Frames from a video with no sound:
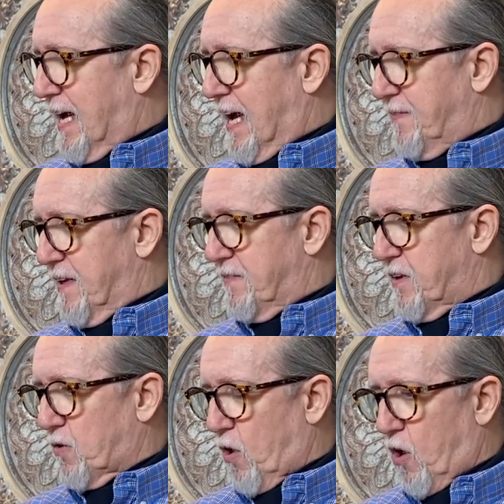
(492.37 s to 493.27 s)
And then
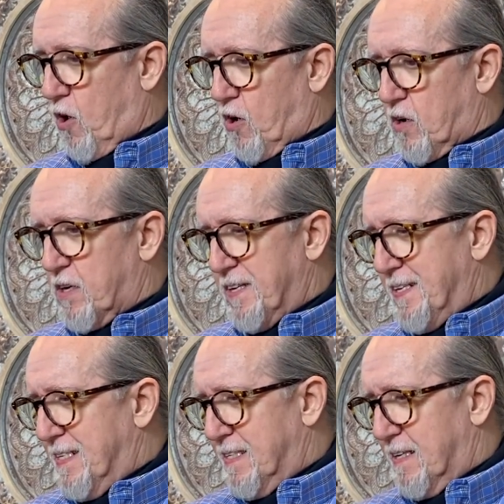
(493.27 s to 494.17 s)
there are
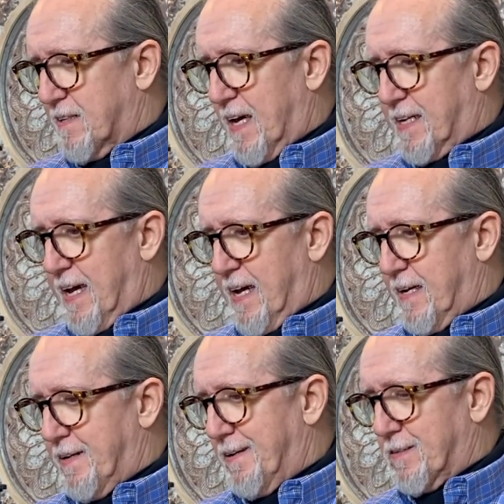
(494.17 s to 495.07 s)
like
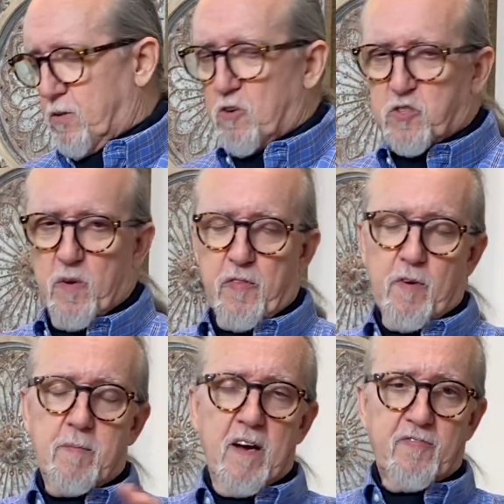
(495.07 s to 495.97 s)
a close to a
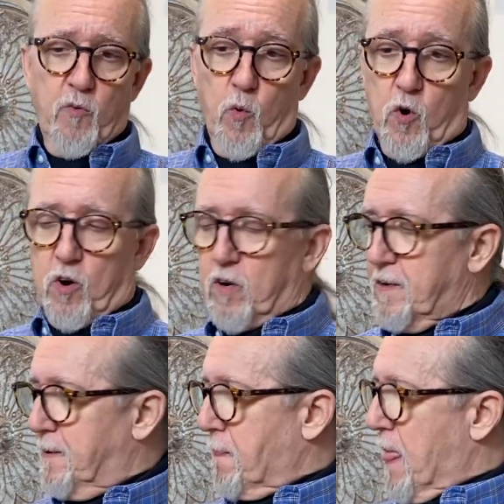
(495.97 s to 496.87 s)
3x4,
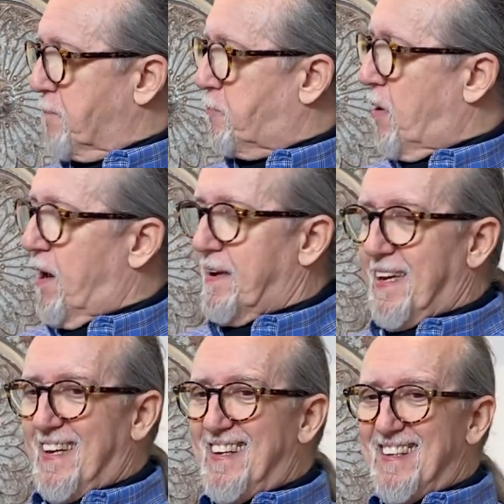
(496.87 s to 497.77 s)

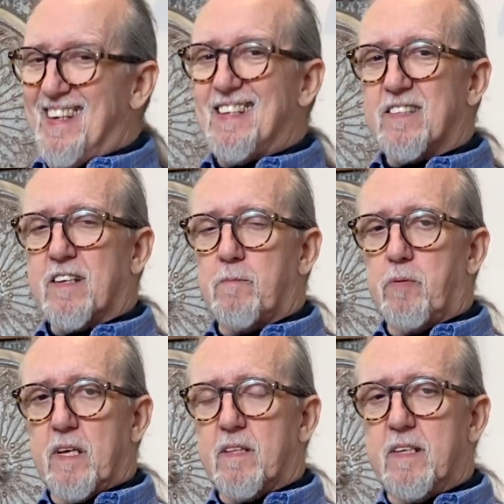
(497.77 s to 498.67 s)
but it is a
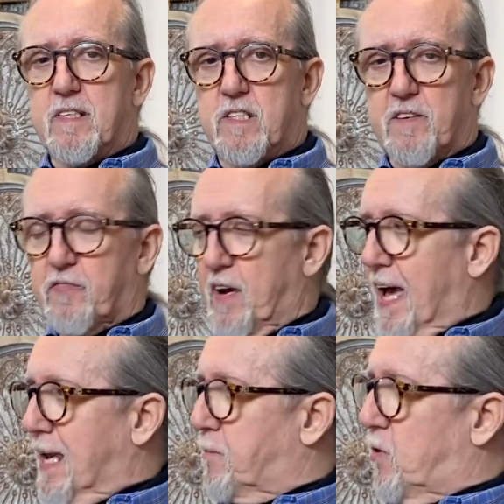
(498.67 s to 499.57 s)
completely different
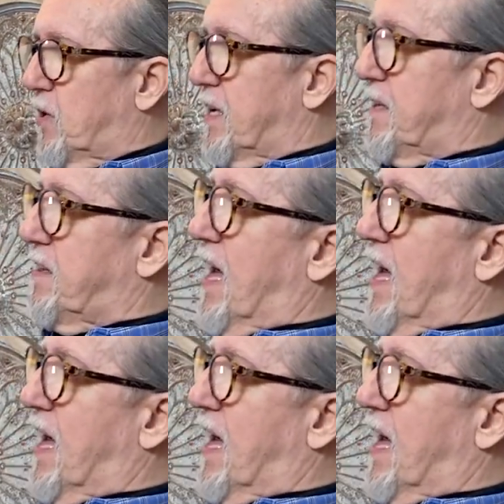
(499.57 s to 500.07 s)
animal in